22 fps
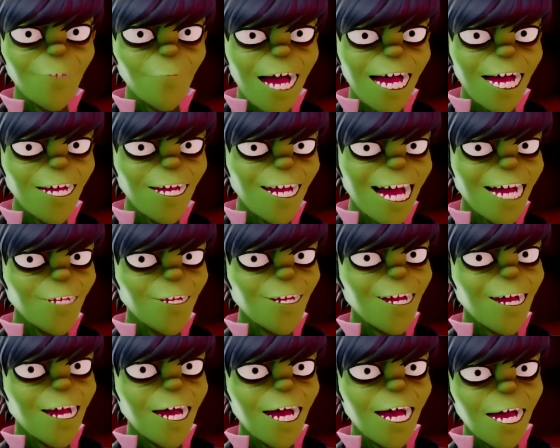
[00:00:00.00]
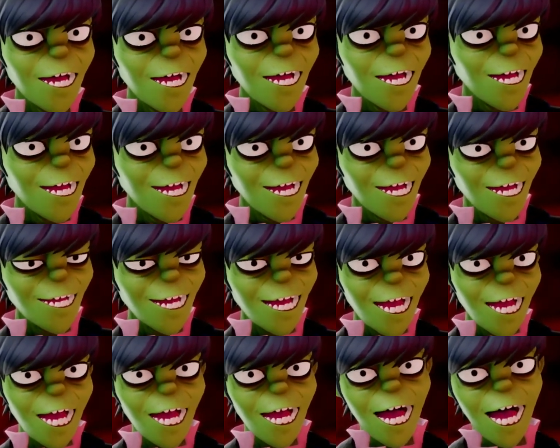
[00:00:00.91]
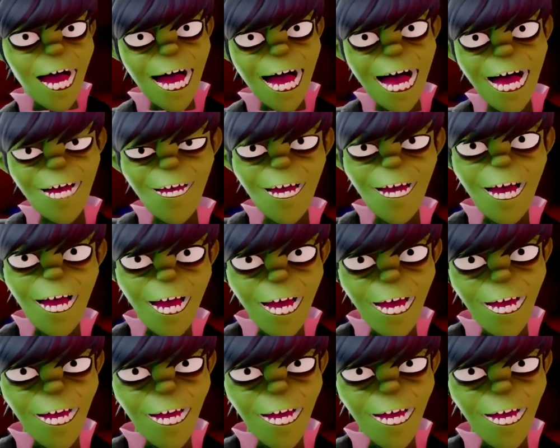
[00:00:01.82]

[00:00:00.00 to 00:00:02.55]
Makes sense, doesn't it? And uh,